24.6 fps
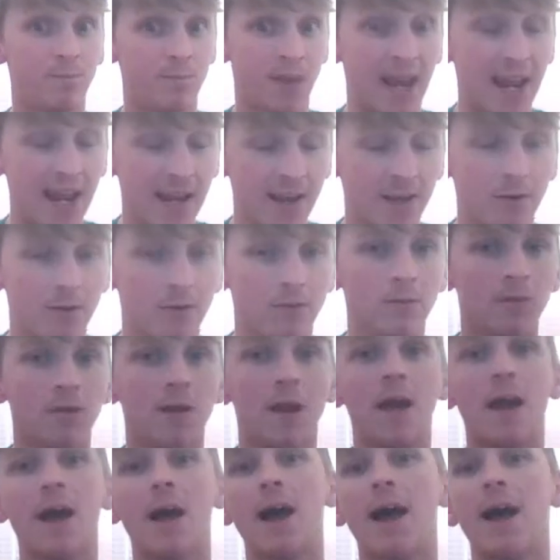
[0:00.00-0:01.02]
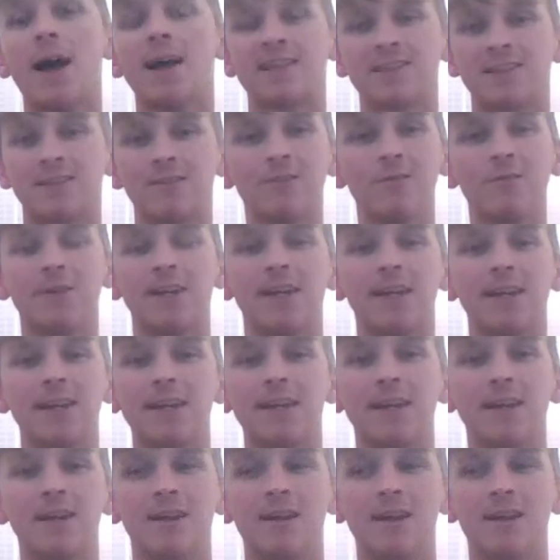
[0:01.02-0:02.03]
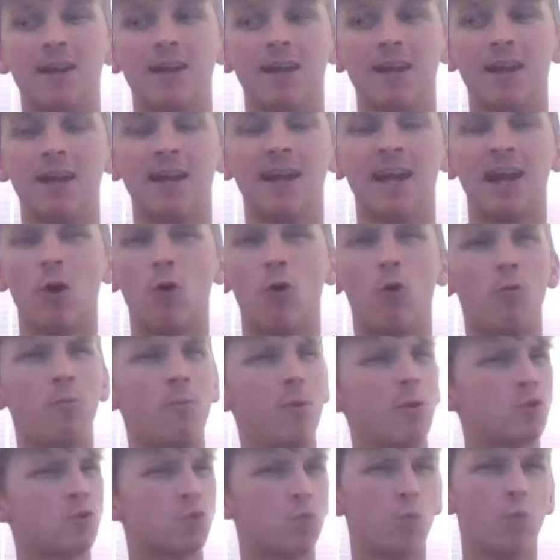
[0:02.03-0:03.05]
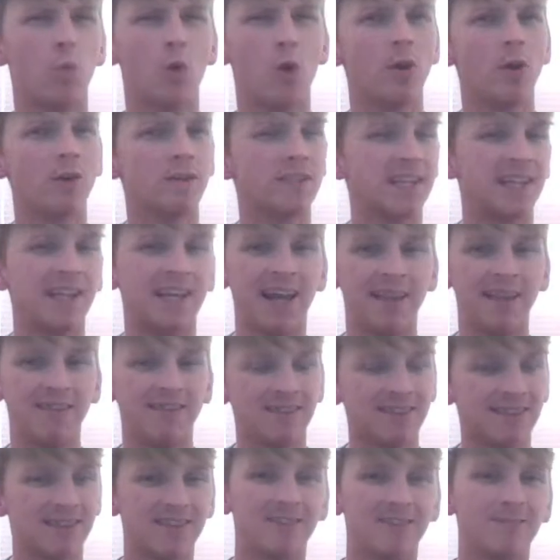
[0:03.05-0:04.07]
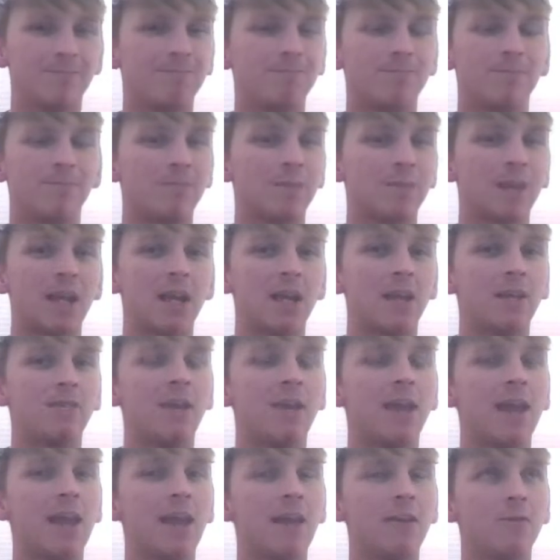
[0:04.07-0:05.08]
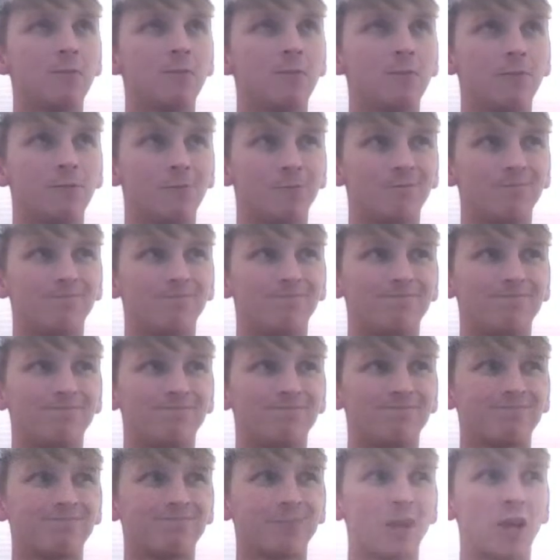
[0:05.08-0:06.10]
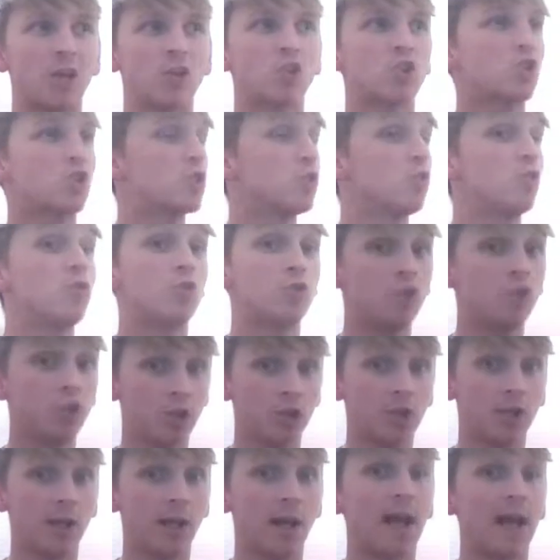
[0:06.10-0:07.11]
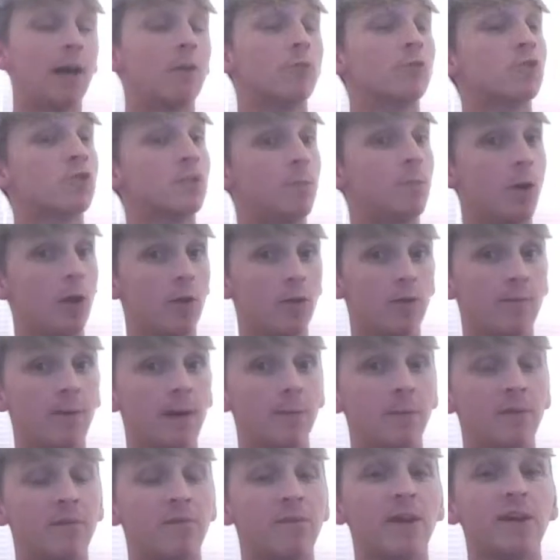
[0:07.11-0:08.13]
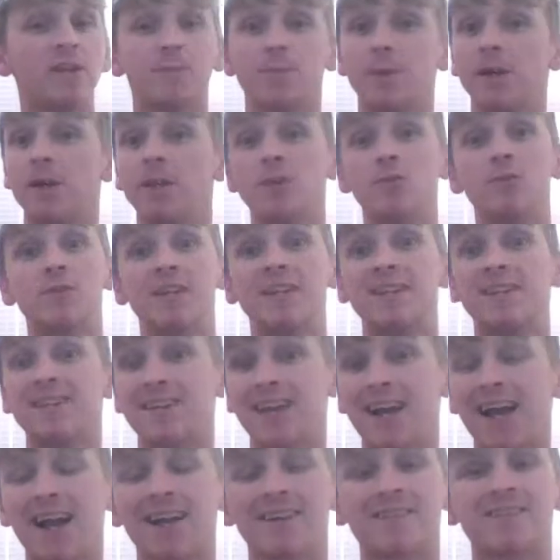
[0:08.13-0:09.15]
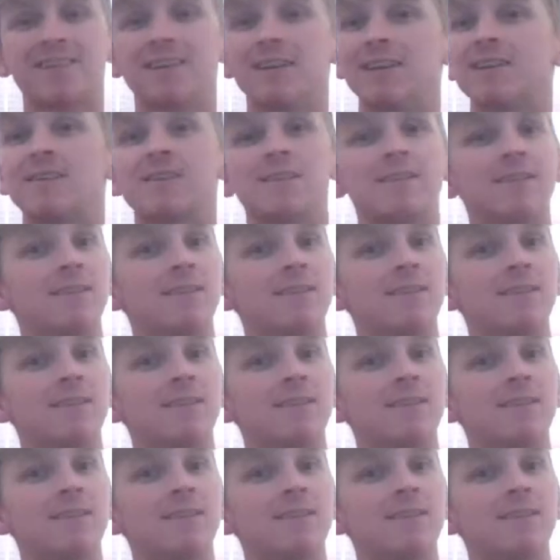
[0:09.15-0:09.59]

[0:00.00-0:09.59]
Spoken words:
heel as lucky, it almost works against them. The heel should outsmart the babyface by using tactics,